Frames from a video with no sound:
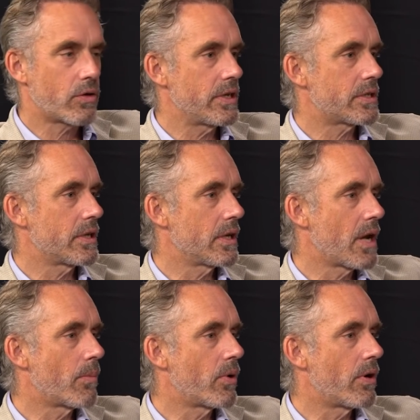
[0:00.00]
Increase in the
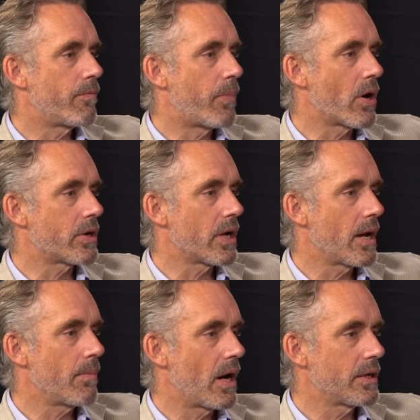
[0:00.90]
number of part time,